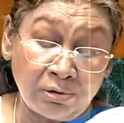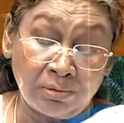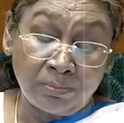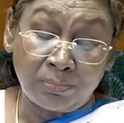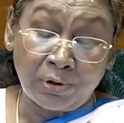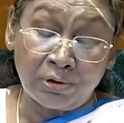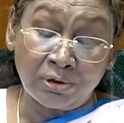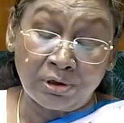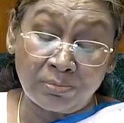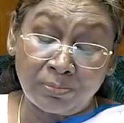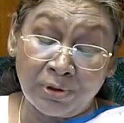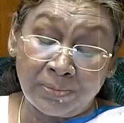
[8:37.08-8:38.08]
part
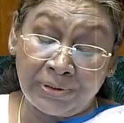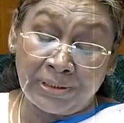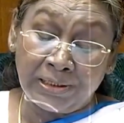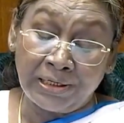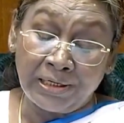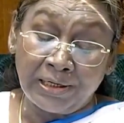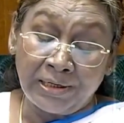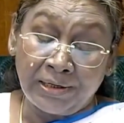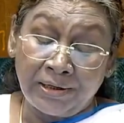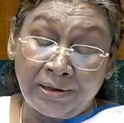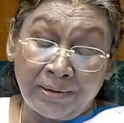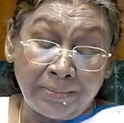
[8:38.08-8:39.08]
of this broader
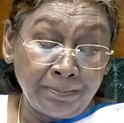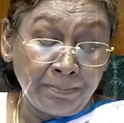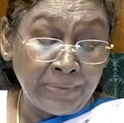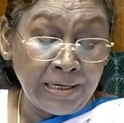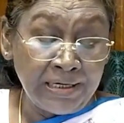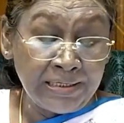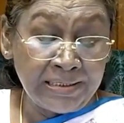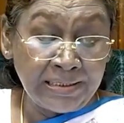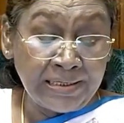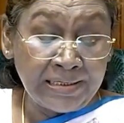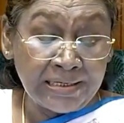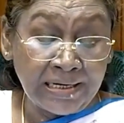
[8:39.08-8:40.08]
ideological and
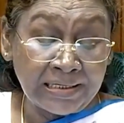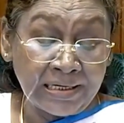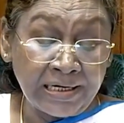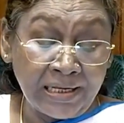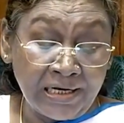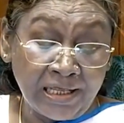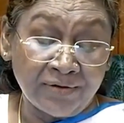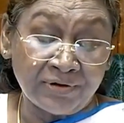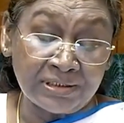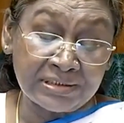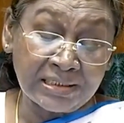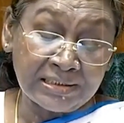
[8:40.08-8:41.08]
dynastic pattern.
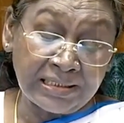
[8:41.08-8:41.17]
I can